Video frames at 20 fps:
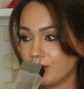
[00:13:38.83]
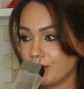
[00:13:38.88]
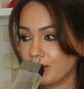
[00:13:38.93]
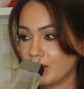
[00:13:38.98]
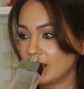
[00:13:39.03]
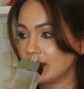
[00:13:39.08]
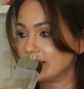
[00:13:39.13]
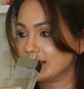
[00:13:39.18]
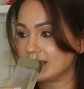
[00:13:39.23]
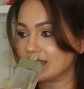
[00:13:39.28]

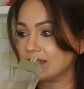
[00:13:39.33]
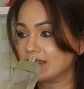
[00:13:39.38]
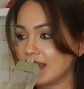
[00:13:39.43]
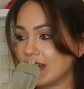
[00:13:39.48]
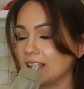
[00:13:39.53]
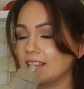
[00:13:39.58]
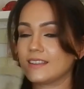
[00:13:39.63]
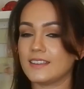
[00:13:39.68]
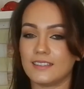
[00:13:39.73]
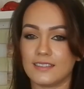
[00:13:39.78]
It's
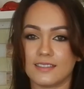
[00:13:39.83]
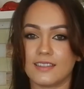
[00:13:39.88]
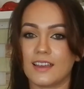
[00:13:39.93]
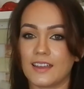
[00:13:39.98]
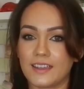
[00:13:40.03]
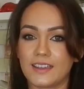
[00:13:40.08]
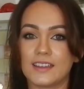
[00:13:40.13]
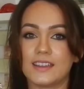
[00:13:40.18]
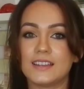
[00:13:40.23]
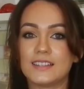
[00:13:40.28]
exactly
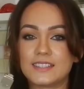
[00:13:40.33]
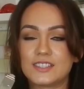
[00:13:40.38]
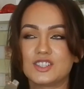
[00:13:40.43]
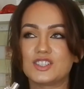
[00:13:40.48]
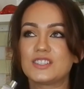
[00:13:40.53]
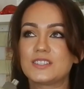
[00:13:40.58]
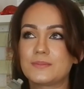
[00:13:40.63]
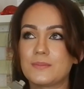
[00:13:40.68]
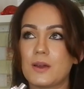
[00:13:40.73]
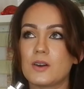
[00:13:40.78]
like, it
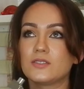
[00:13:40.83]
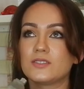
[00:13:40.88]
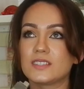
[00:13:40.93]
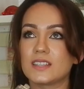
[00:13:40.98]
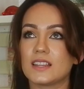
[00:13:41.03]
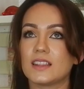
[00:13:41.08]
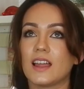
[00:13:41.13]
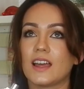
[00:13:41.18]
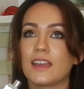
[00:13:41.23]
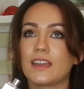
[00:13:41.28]
just
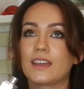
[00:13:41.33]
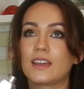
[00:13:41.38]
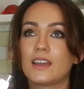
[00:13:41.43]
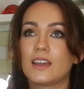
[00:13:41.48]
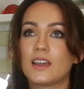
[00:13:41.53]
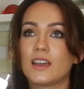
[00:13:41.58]
smells like